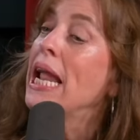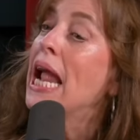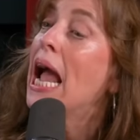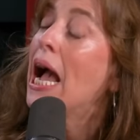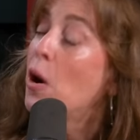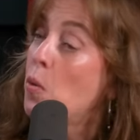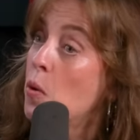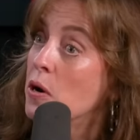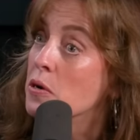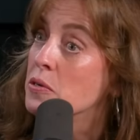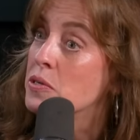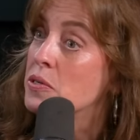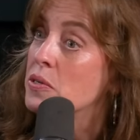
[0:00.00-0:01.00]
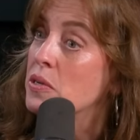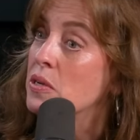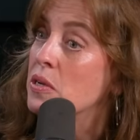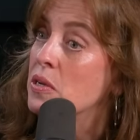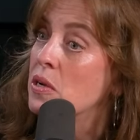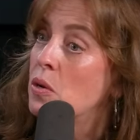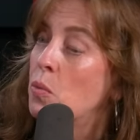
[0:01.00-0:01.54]
we, hours.
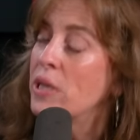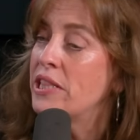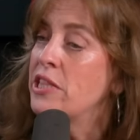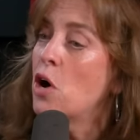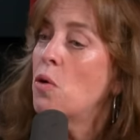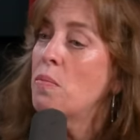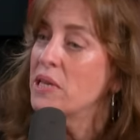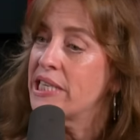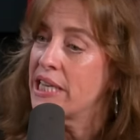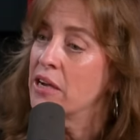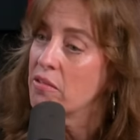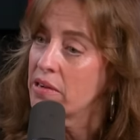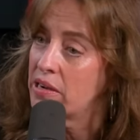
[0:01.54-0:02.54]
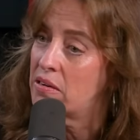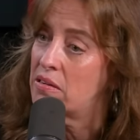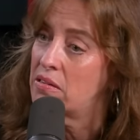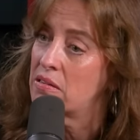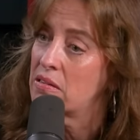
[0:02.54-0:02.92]
One of with his, no material.